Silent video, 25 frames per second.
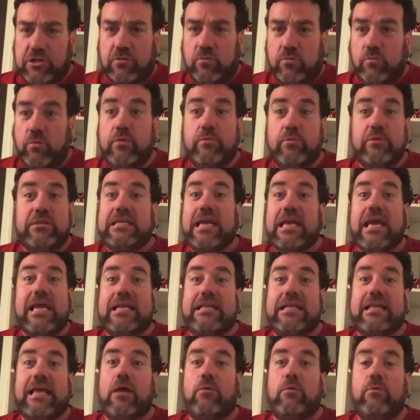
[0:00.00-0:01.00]
We would
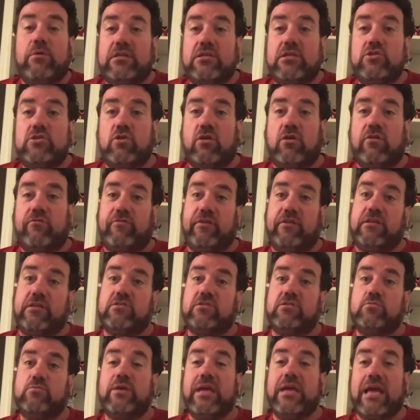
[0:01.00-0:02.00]
take that with this
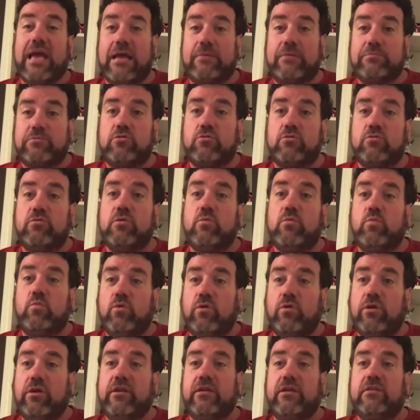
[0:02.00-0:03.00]
offense. We absolutely
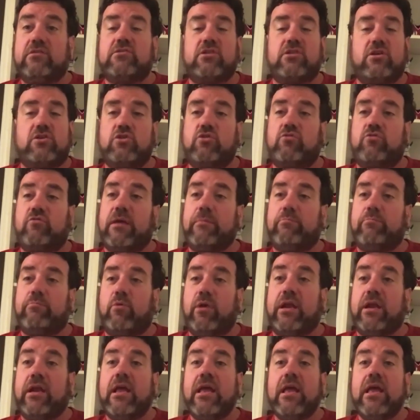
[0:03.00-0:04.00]
would. It's such a great
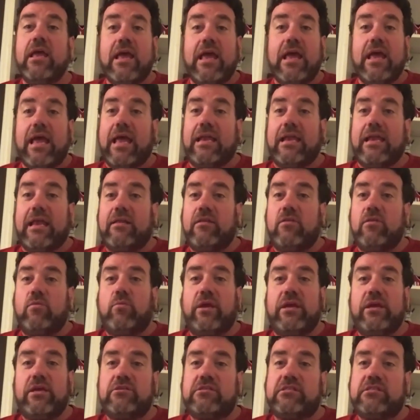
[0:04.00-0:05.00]
point. And the
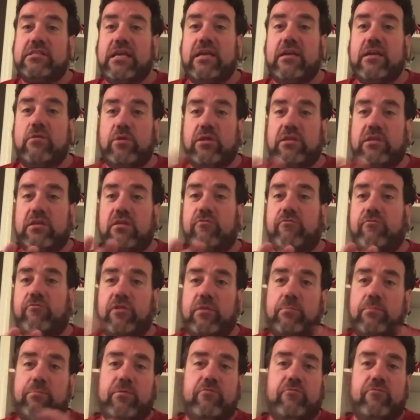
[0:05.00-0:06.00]
way you said it with the
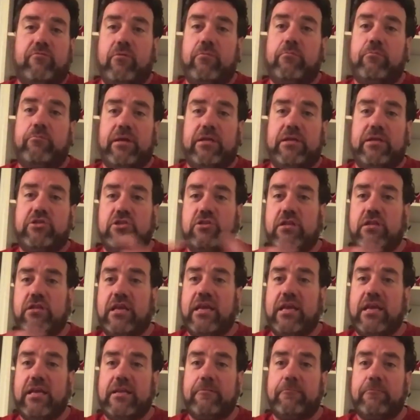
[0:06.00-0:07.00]
flipping from pitching to
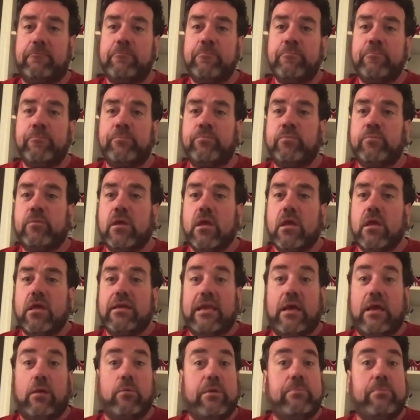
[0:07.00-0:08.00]
hitting.
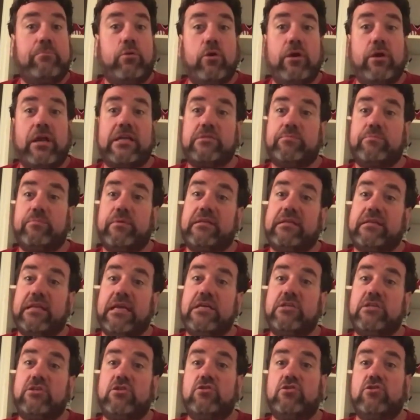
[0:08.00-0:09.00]
Now we put
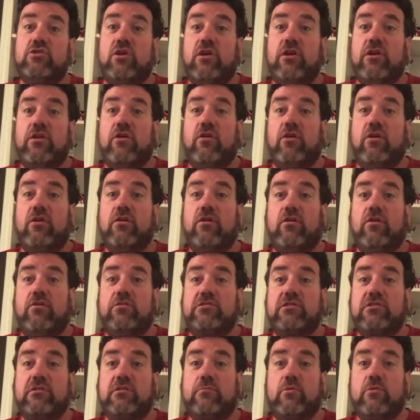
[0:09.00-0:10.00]
expectations on
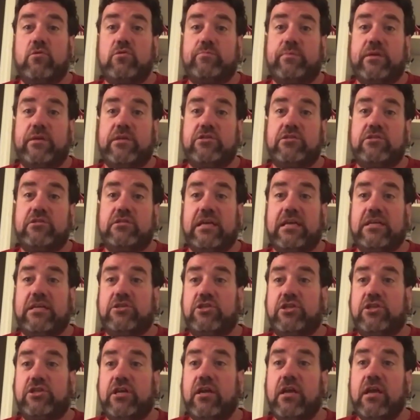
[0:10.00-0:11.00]
some of those pitches
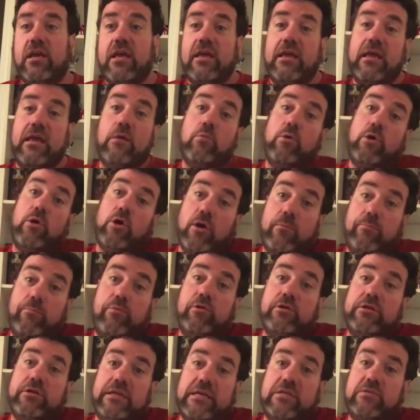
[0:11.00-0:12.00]
last year, and we are
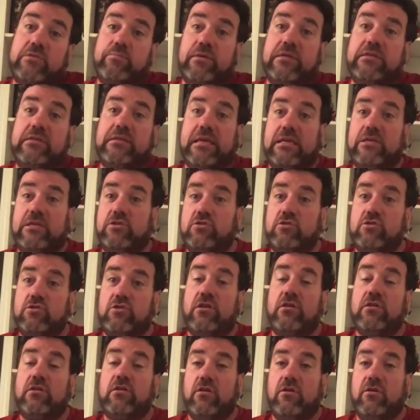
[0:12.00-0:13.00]
putting expectations
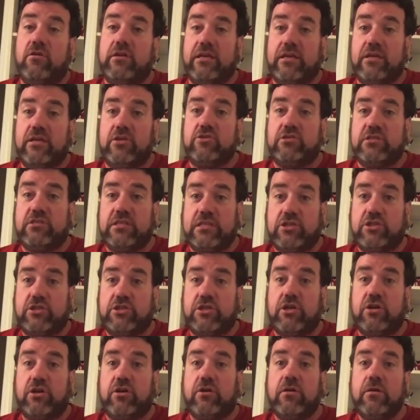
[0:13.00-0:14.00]
on hitters this
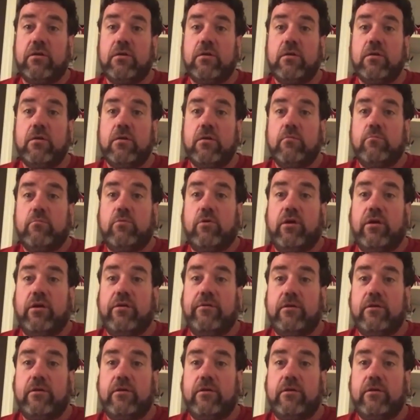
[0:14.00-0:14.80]
year. But